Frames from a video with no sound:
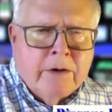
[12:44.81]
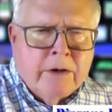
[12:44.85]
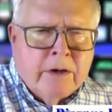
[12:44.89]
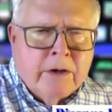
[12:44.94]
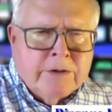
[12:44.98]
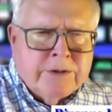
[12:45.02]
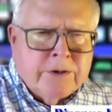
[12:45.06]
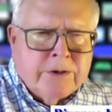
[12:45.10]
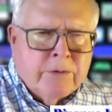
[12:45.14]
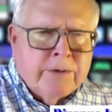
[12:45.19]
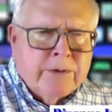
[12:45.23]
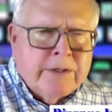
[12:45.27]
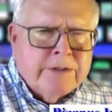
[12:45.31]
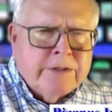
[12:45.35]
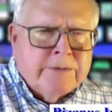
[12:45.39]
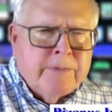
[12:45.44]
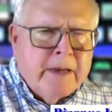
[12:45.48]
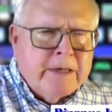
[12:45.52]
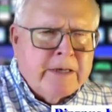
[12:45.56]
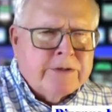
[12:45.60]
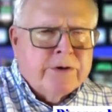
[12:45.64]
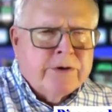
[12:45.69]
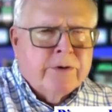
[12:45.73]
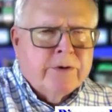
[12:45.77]
So, is
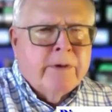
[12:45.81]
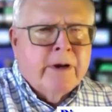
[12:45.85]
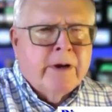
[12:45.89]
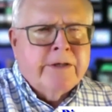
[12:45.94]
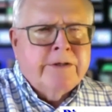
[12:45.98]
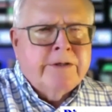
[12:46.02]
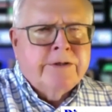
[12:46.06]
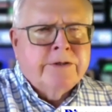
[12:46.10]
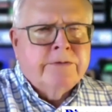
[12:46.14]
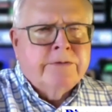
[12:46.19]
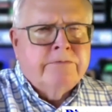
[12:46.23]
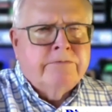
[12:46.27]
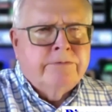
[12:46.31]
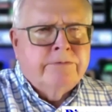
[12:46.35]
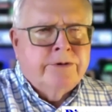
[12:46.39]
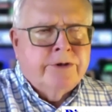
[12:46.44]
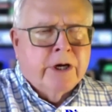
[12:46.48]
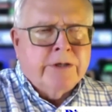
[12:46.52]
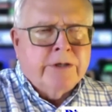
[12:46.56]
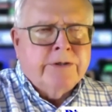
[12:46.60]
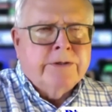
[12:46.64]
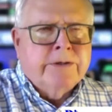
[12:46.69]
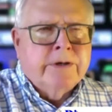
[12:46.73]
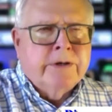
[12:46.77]
Masterminds
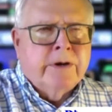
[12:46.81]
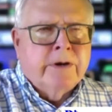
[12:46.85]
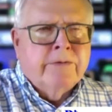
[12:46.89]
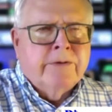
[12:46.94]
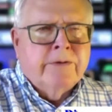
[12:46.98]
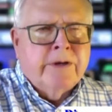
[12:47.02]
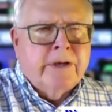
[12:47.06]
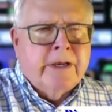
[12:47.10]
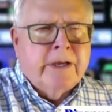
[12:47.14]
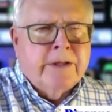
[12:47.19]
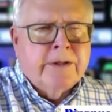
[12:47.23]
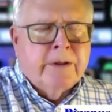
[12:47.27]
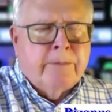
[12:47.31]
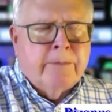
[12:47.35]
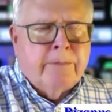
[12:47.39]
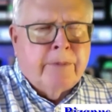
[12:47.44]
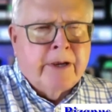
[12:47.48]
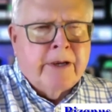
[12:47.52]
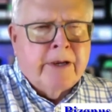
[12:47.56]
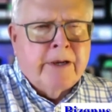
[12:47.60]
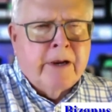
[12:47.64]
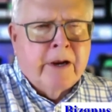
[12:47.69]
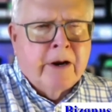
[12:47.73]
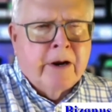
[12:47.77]
just in the
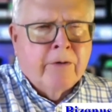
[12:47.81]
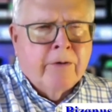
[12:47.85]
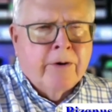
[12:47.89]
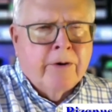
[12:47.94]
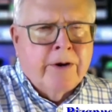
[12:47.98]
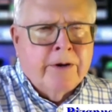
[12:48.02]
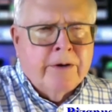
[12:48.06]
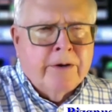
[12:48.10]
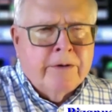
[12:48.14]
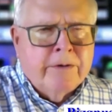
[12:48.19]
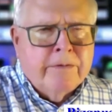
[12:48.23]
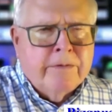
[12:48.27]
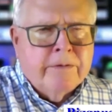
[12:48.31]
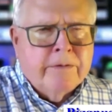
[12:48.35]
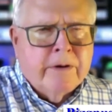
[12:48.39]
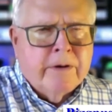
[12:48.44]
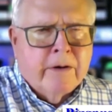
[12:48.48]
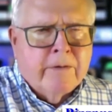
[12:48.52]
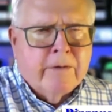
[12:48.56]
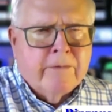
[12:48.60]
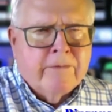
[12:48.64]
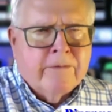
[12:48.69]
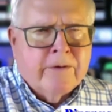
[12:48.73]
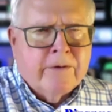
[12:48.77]
Bay Area
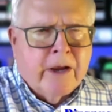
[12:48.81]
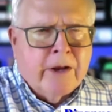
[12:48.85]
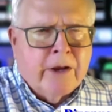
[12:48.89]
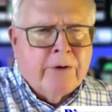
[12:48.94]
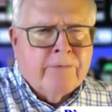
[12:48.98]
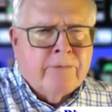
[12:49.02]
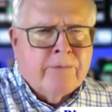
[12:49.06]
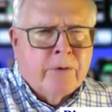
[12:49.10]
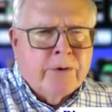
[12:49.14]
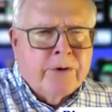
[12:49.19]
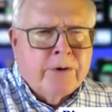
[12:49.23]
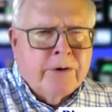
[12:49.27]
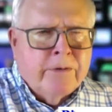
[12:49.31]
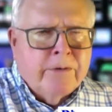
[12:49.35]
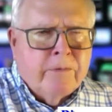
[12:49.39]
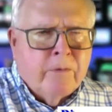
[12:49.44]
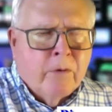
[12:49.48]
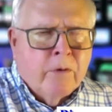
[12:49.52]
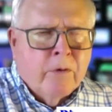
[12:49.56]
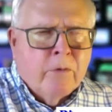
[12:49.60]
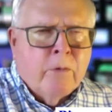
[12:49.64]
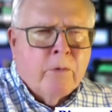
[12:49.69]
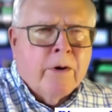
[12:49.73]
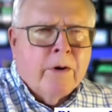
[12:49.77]
of California
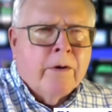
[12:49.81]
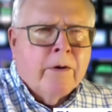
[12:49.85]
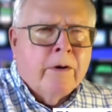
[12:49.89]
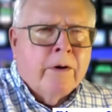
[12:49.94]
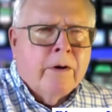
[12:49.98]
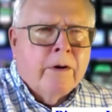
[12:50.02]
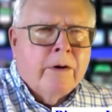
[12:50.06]
or where?